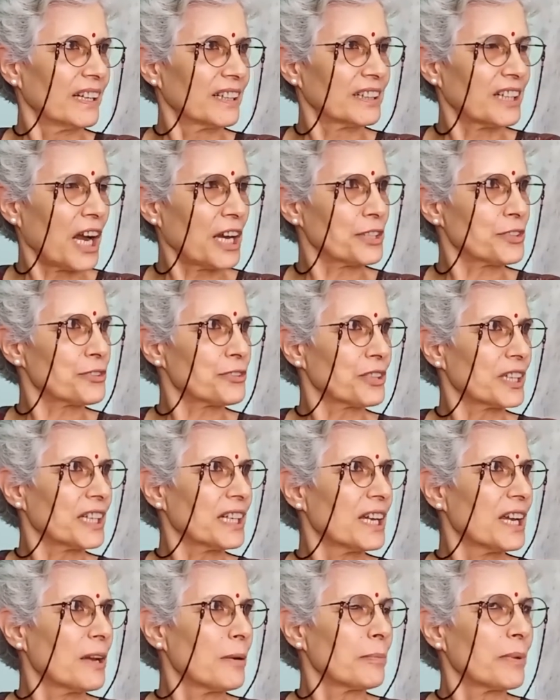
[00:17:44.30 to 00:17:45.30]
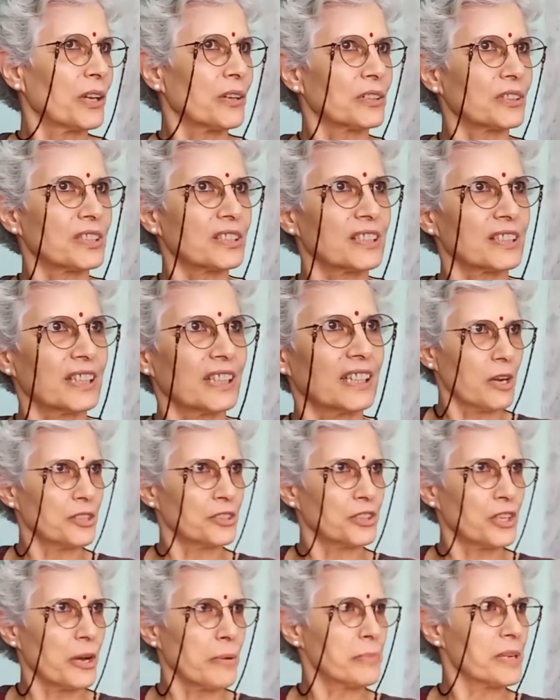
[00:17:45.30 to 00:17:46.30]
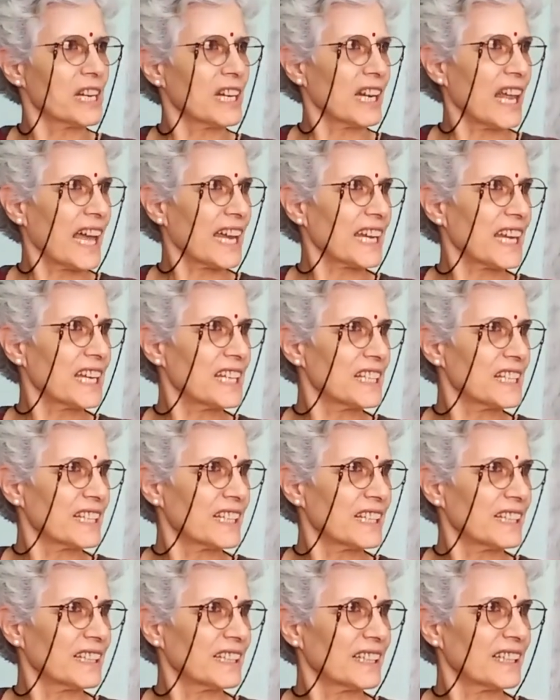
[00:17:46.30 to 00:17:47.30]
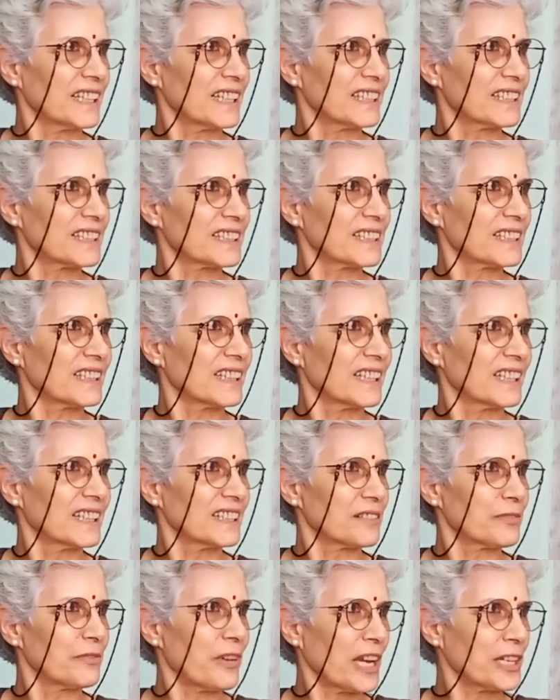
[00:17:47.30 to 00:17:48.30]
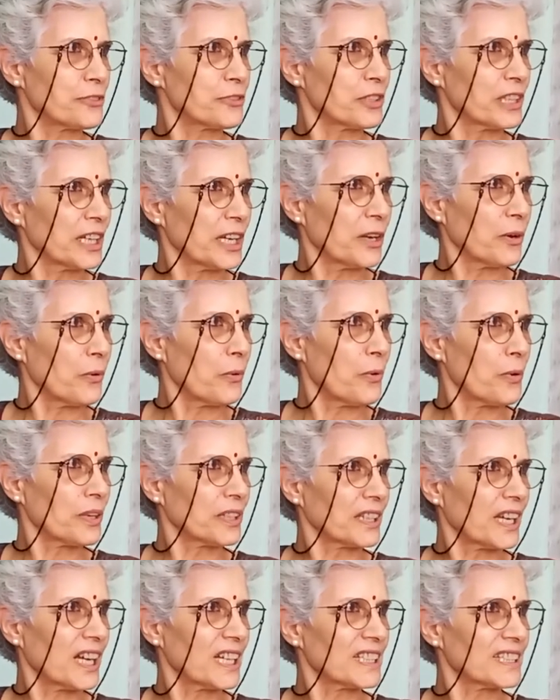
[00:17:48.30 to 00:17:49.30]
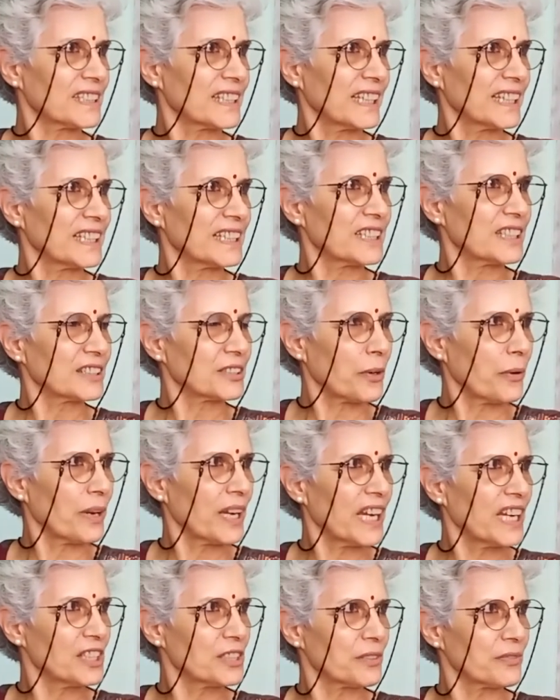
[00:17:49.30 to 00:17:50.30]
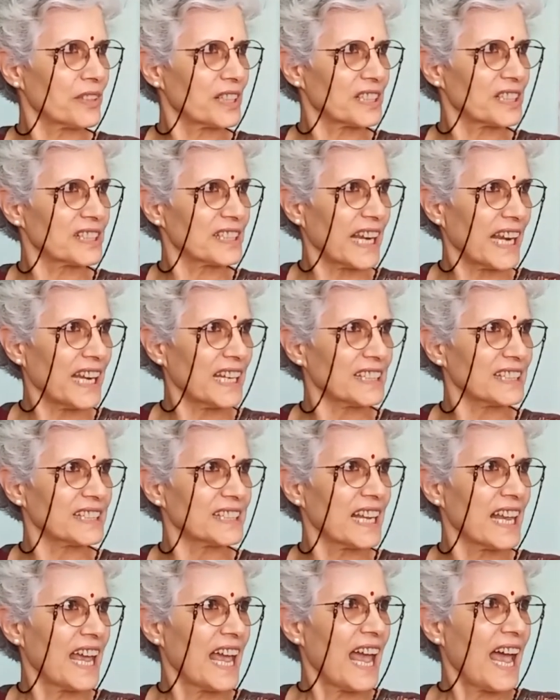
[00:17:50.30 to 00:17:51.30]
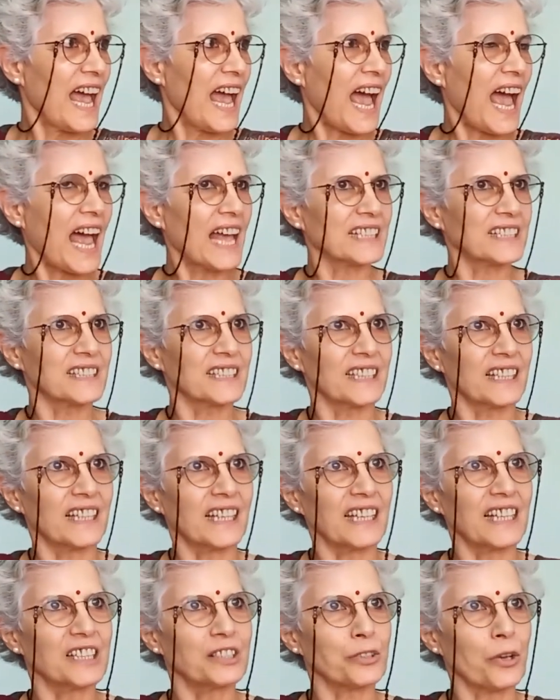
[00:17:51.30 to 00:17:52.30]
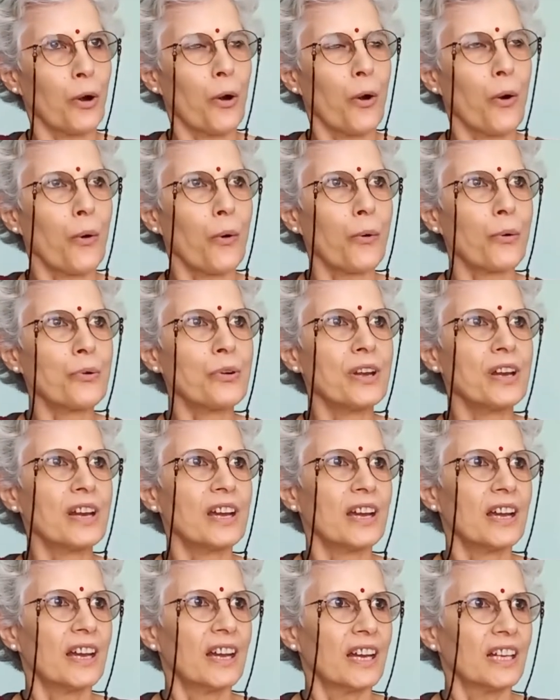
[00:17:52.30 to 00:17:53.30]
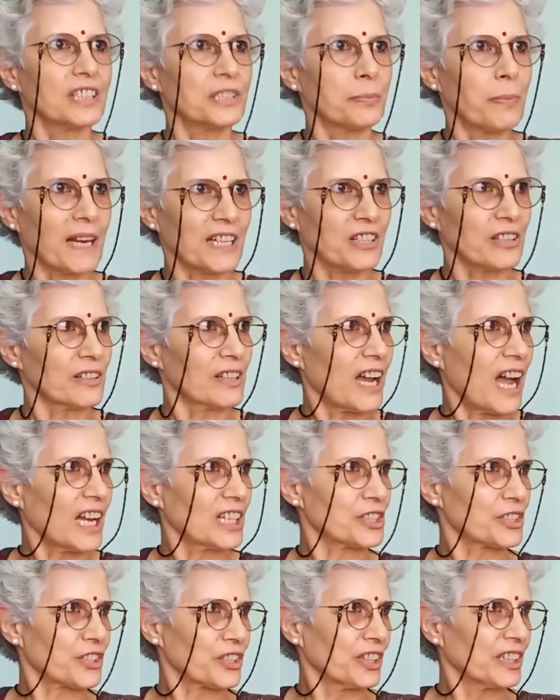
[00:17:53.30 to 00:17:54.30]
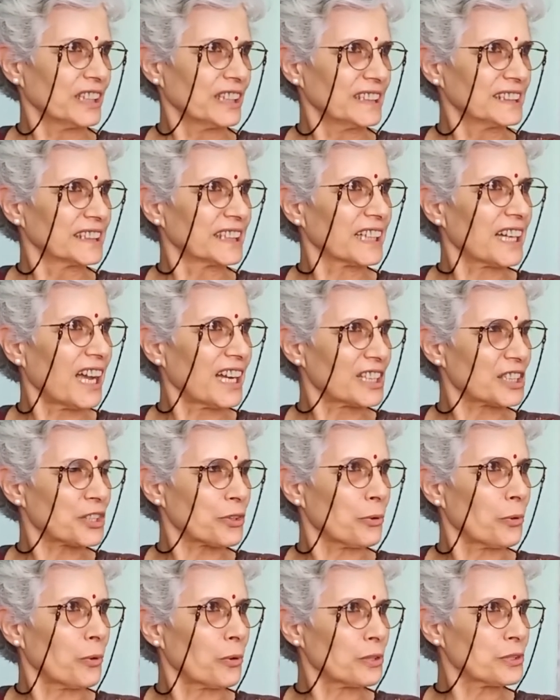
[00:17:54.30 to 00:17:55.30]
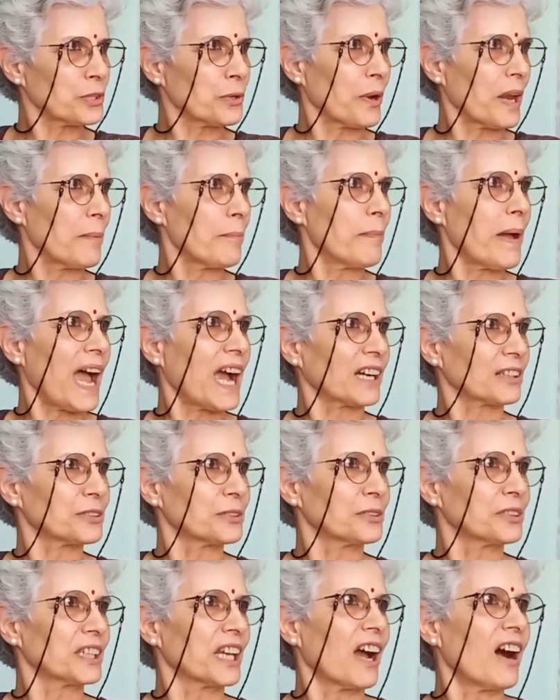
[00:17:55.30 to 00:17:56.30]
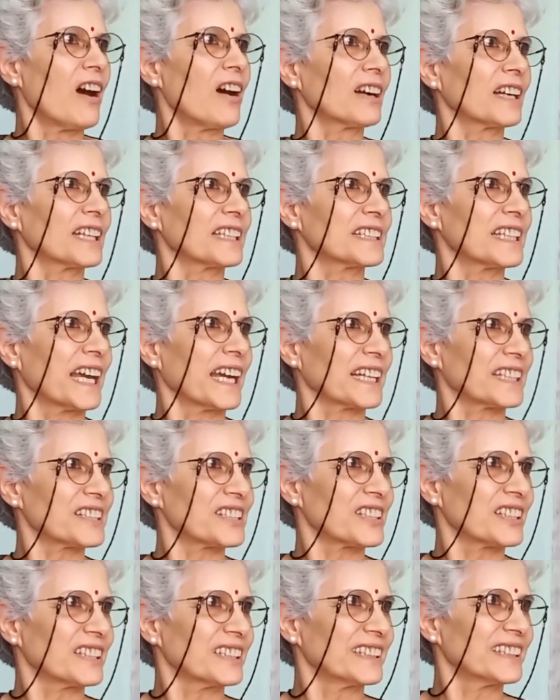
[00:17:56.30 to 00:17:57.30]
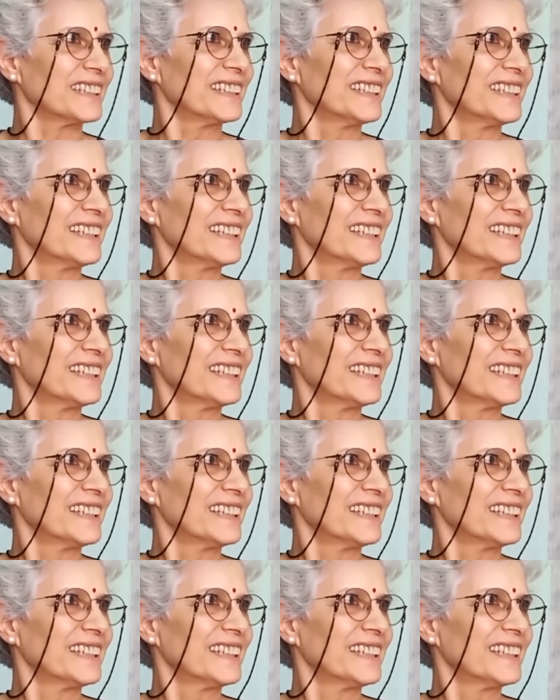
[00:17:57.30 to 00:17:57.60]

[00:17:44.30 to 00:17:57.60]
country, because Germany, like India, is federally organized, and so each of the states has its own special culture, and the culture also impacts on the architecture,